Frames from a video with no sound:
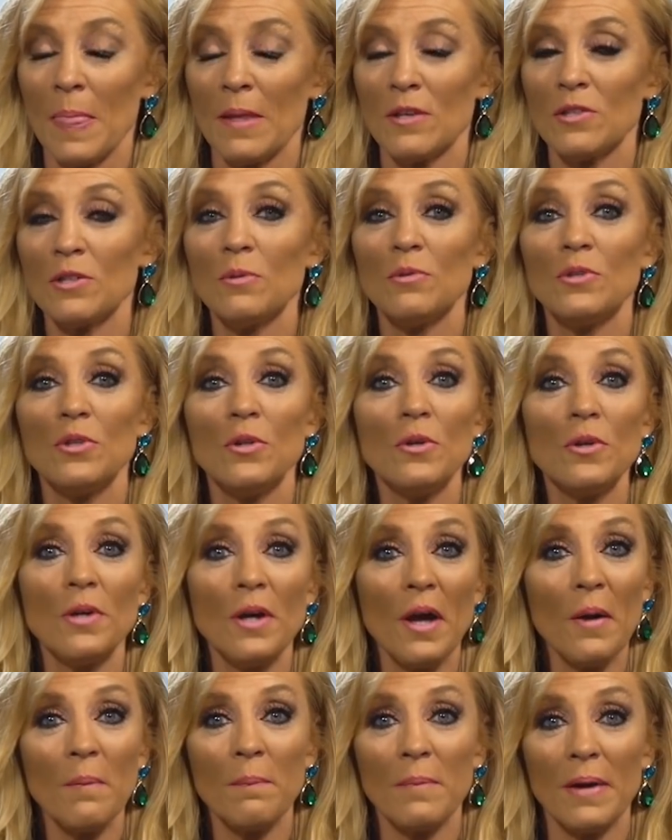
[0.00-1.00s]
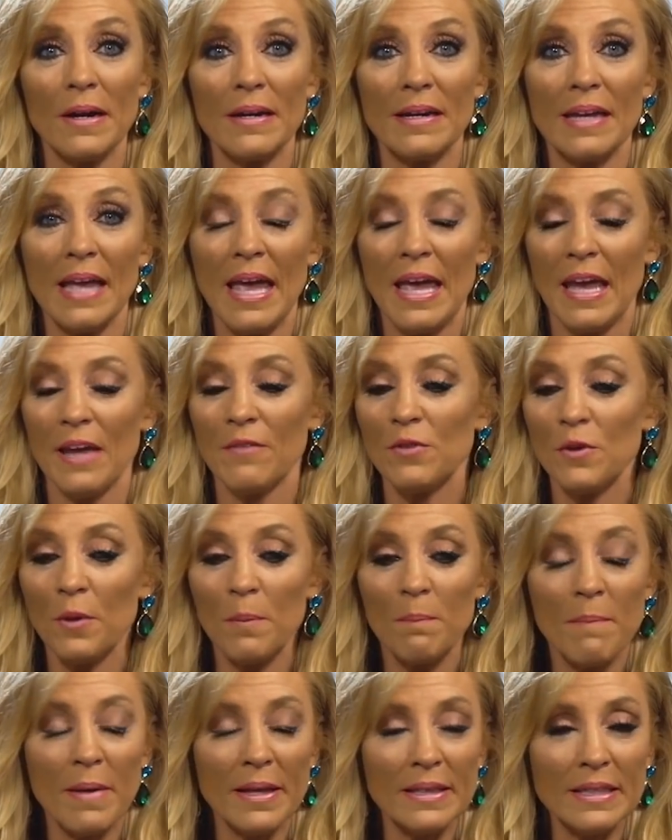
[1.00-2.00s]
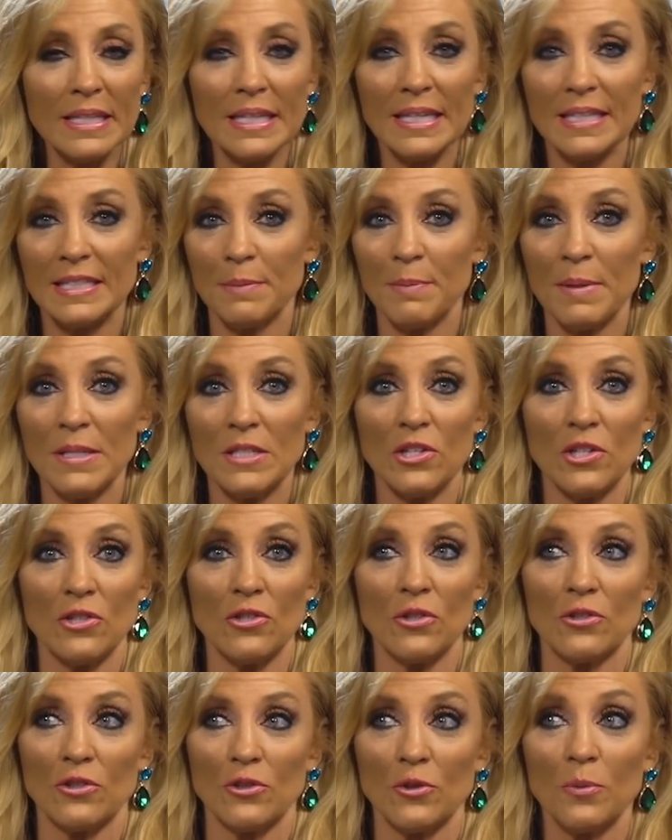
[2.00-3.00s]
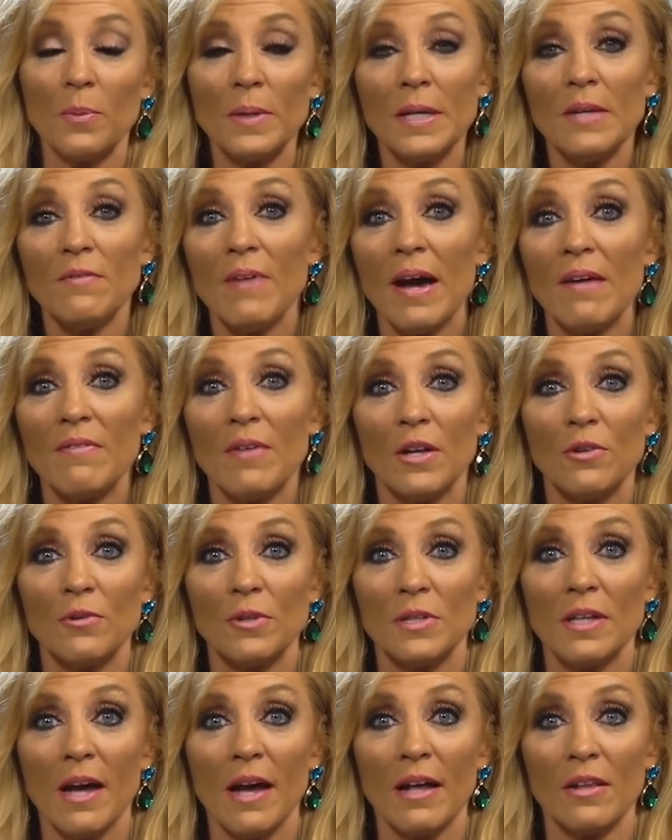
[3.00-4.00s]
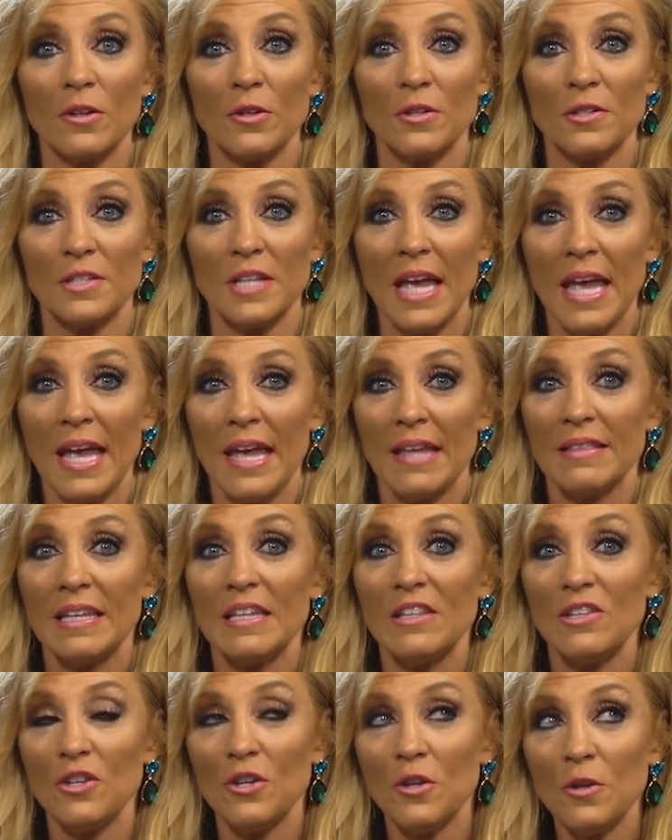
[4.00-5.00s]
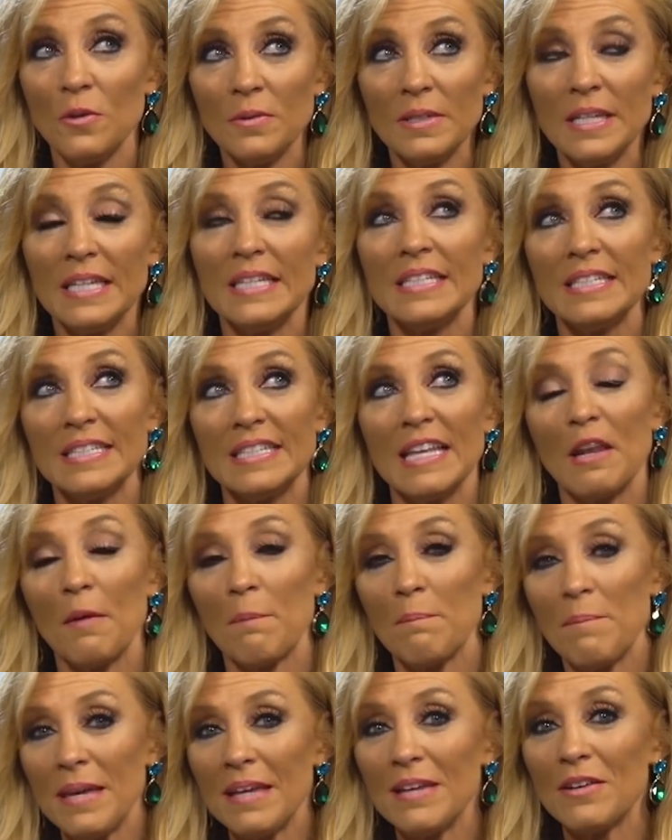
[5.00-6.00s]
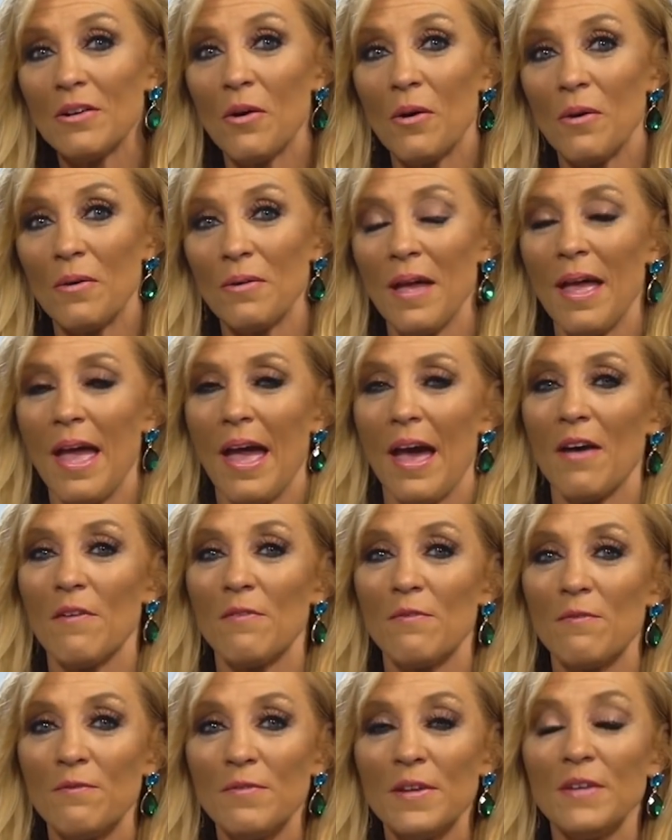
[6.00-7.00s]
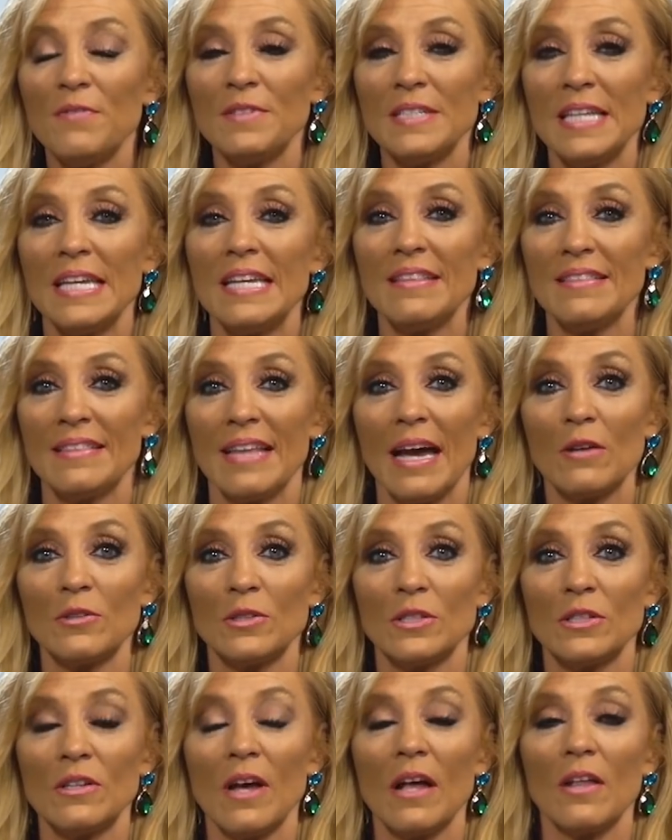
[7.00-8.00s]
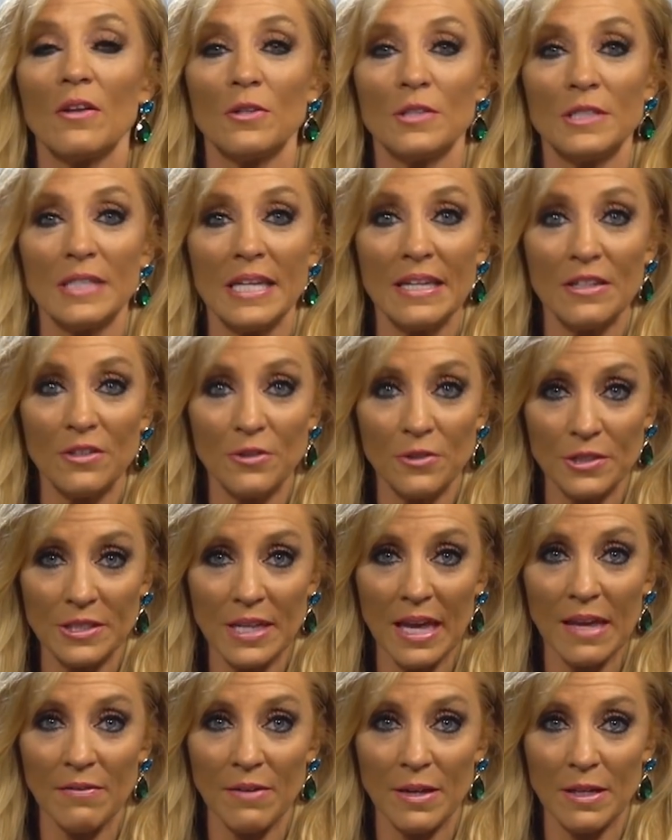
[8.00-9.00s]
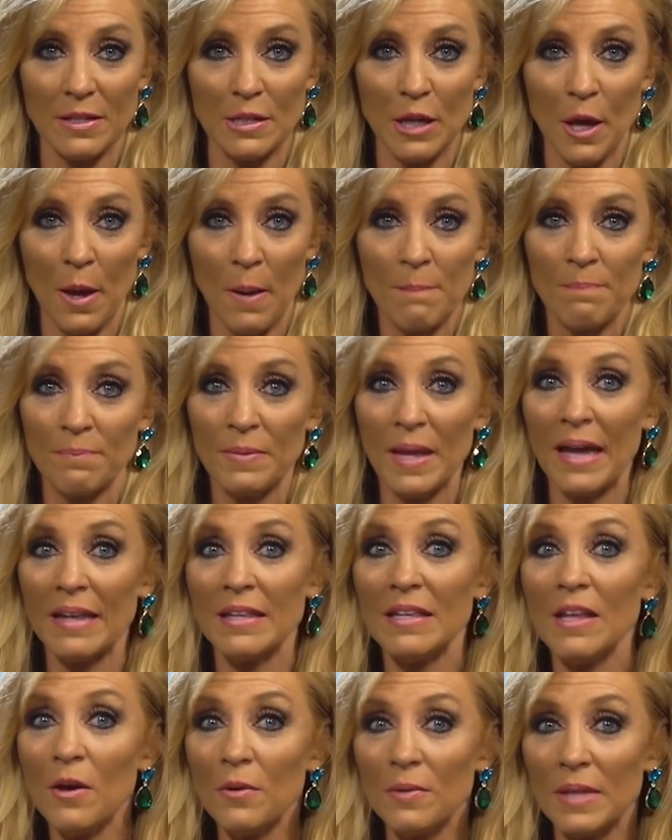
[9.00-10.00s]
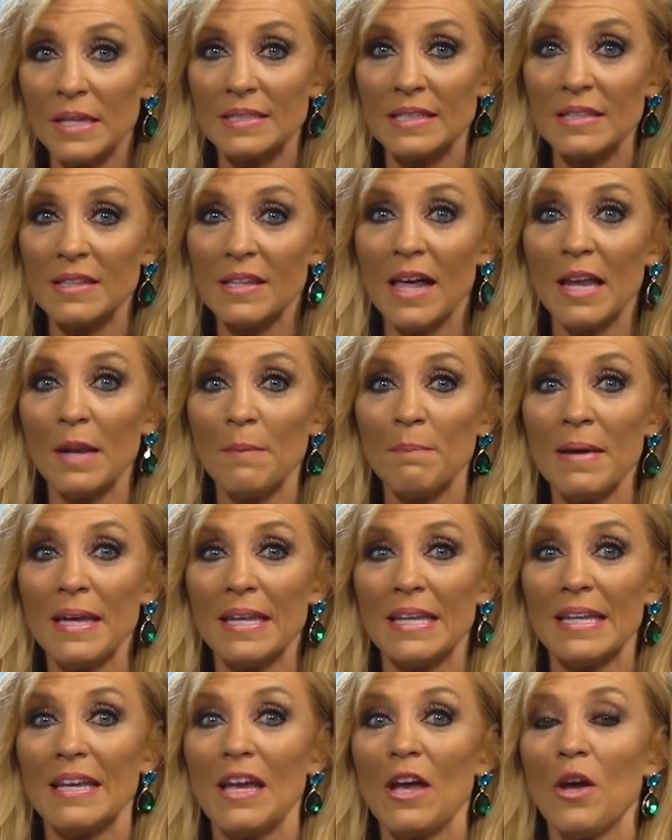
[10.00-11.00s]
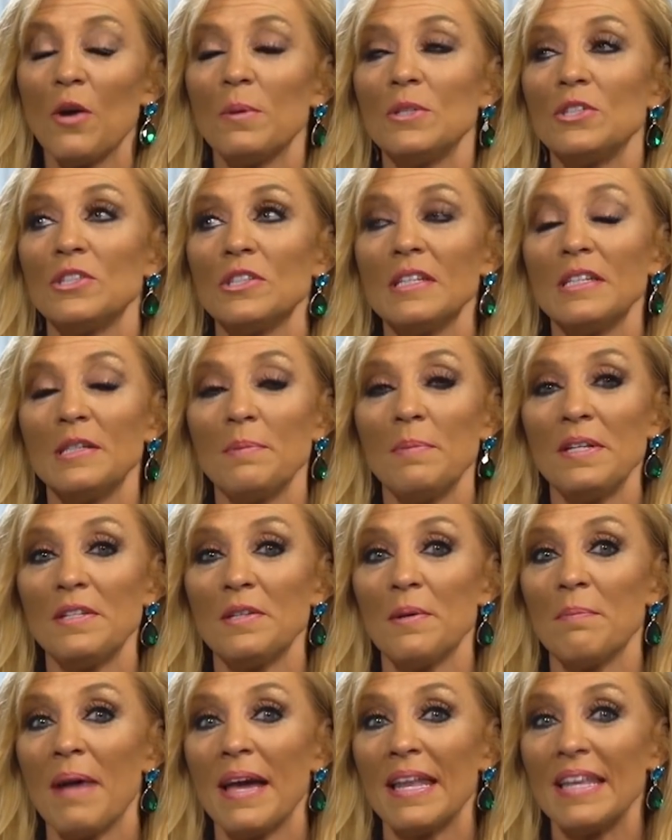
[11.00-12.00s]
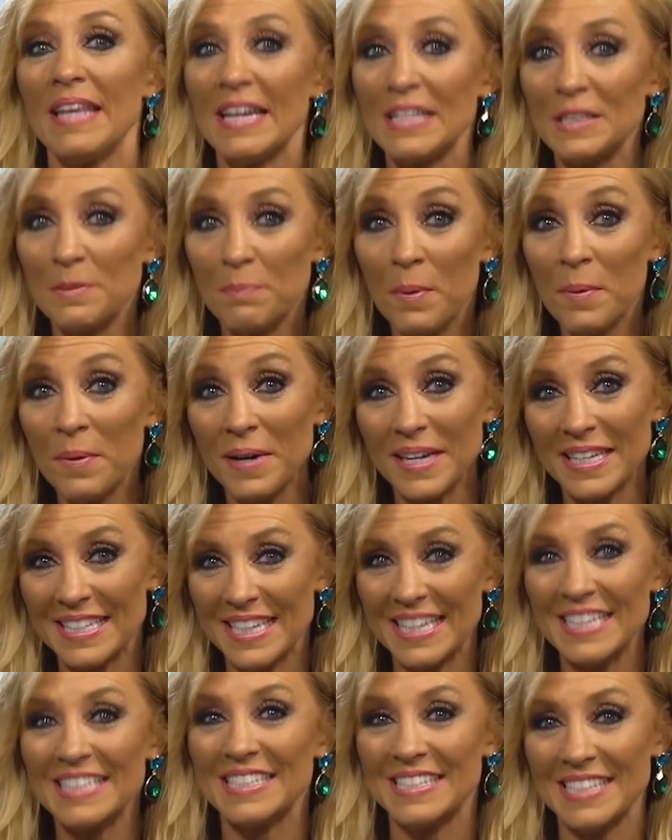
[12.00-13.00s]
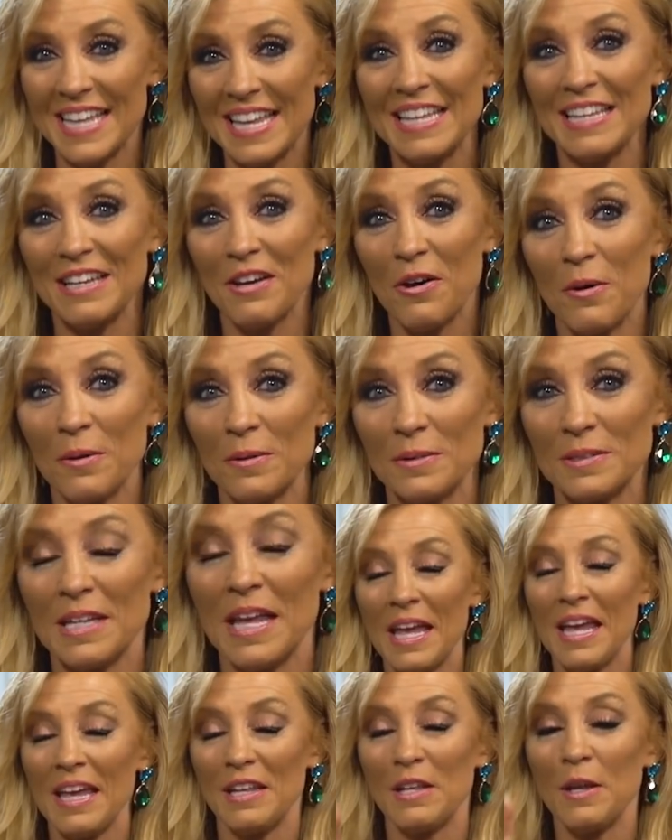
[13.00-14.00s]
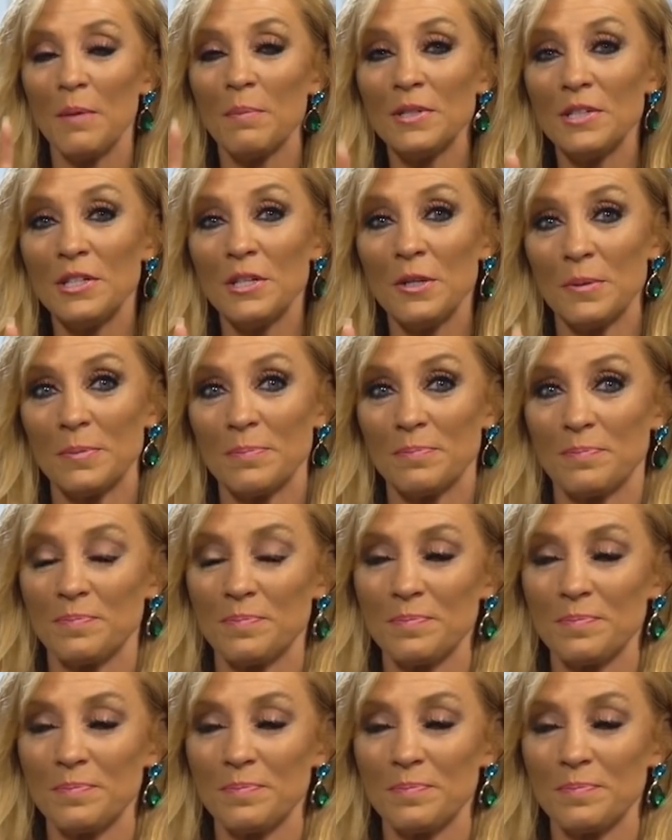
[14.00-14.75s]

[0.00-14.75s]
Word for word: So do your homework. If your monthly expenses are $2,500, then you need to set a big goal of $15,000 in your savings. Now I know that's a lot of money, which leads me to my next point in setting goals. Number two,